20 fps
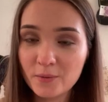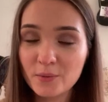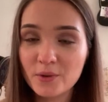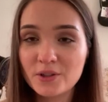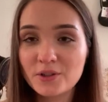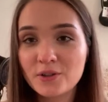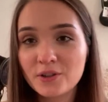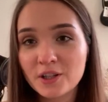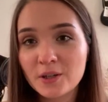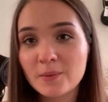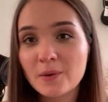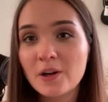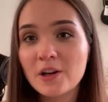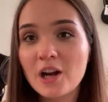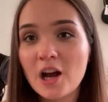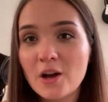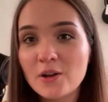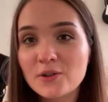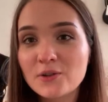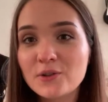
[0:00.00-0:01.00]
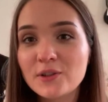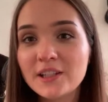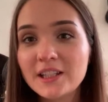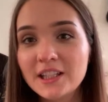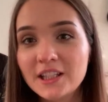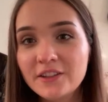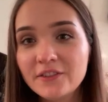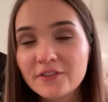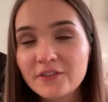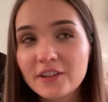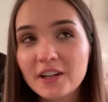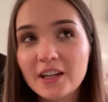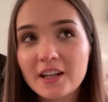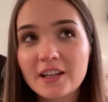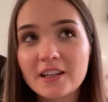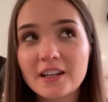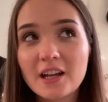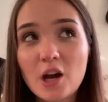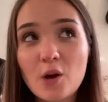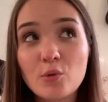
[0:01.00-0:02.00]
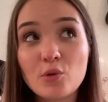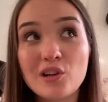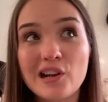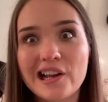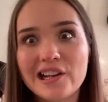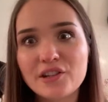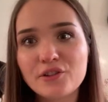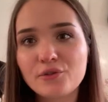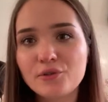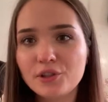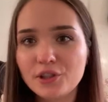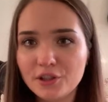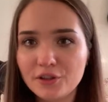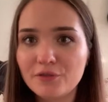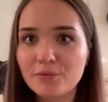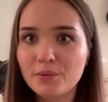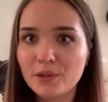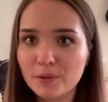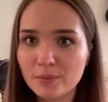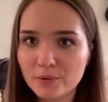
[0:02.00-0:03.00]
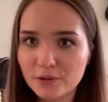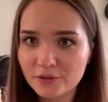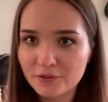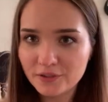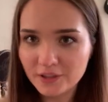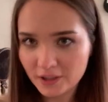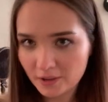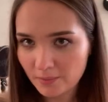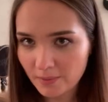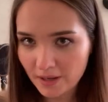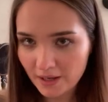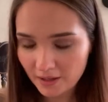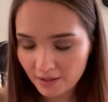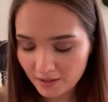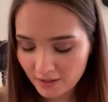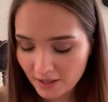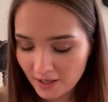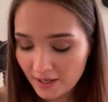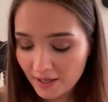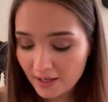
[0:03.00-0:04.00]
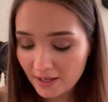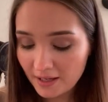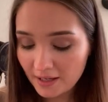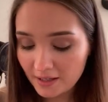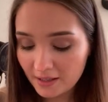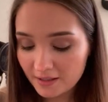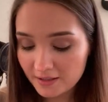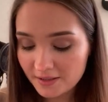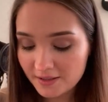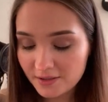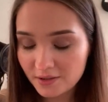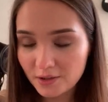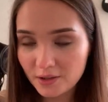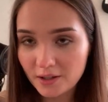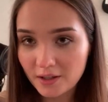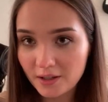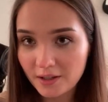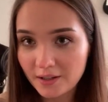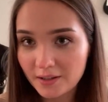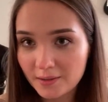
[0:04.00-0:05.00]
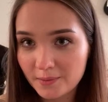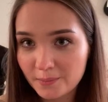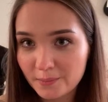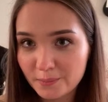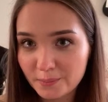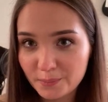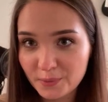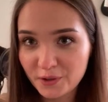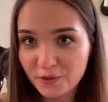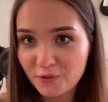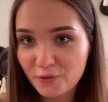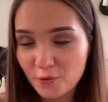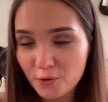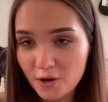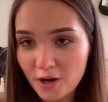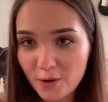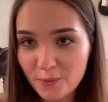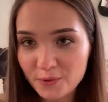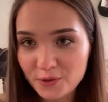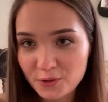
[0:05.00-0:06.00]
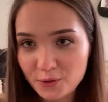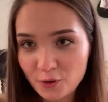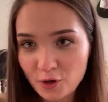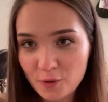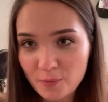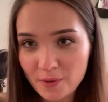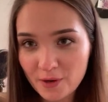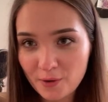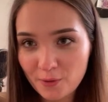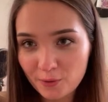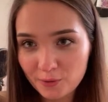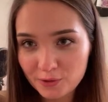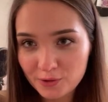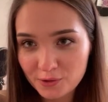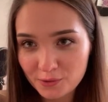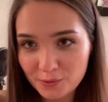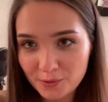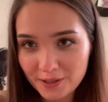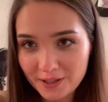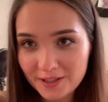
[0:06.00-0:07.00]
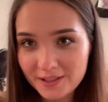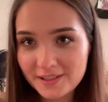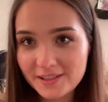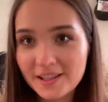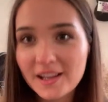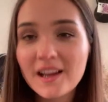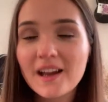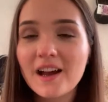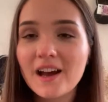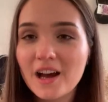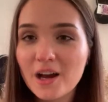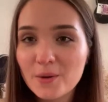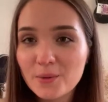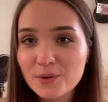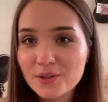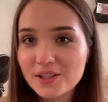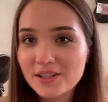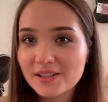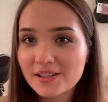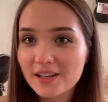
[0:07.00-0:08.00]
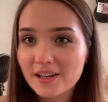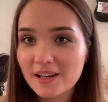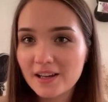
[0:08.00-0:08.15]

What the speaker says: We're talking about how to give and how not to give people feedback. And before I was showing my old drawings, I was